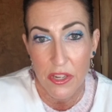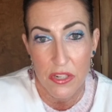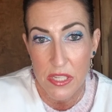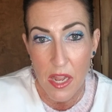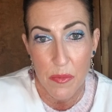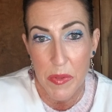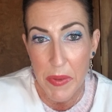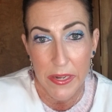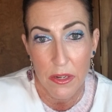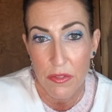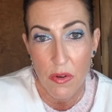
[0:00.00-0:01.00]
your snot up in the back
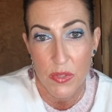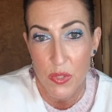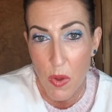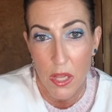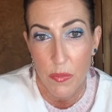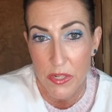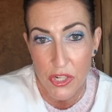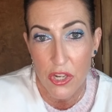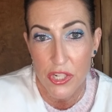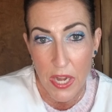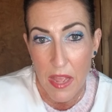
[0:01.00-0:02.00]
of your throat and swallow it in
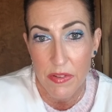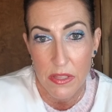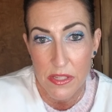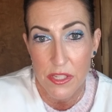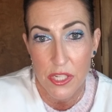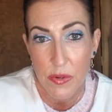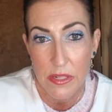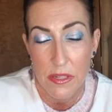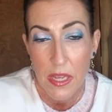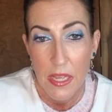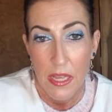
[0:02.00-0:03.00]
church, and I have to listen to it. And
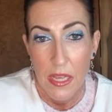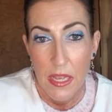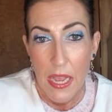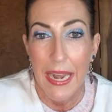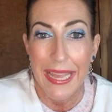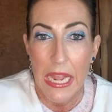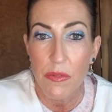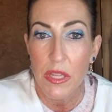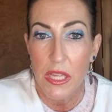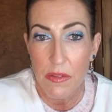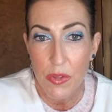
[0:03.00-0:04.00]
I can't
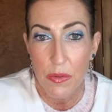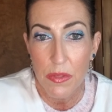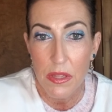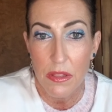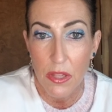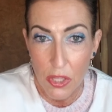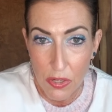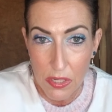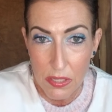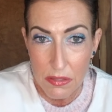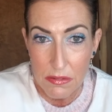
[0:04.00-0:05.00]
really give you the
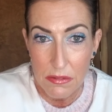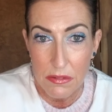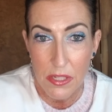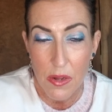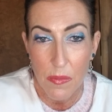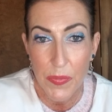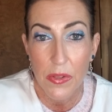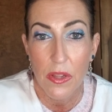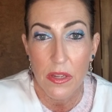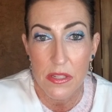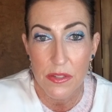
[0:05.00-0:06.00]
look, the
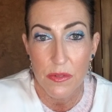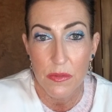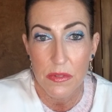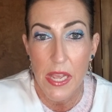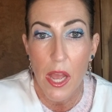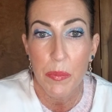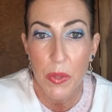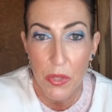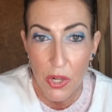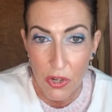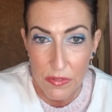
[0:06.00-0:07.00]
look to help you
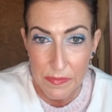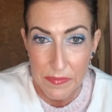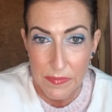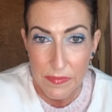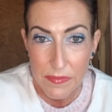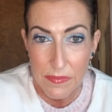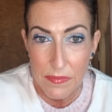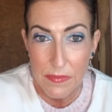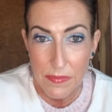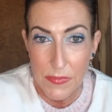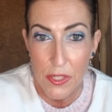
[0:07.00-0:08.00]
learn.
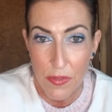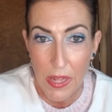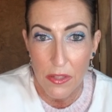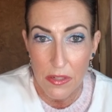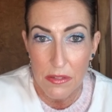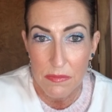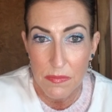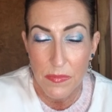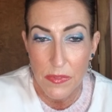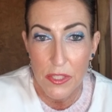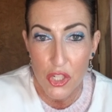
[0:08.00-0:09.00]
That look.
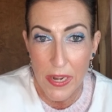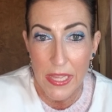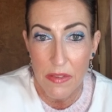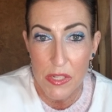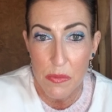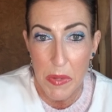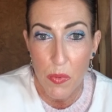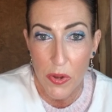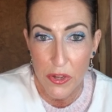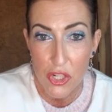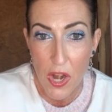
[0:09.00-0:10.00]
You try to give it to people
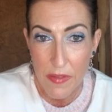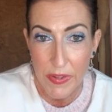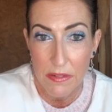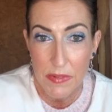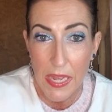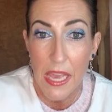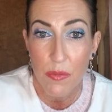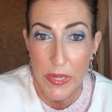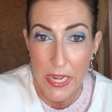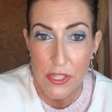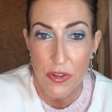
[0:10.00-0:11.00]
while you're driving. I gave one
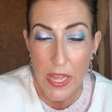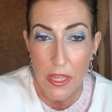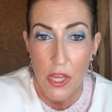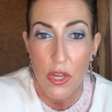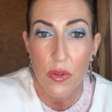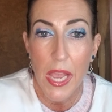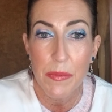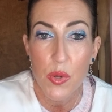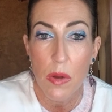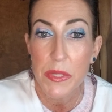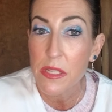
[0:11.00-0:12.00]
yesterday who came to
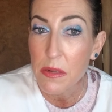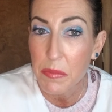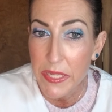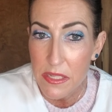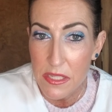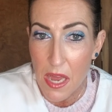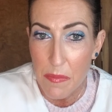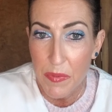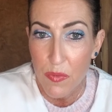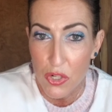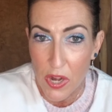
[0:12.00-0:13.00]
almost a complete stop
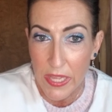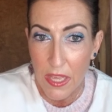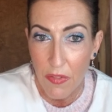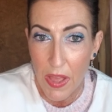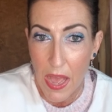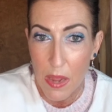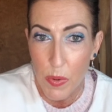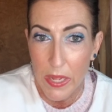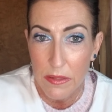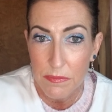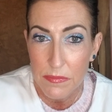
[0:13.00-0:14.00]
before trying to get on the highway.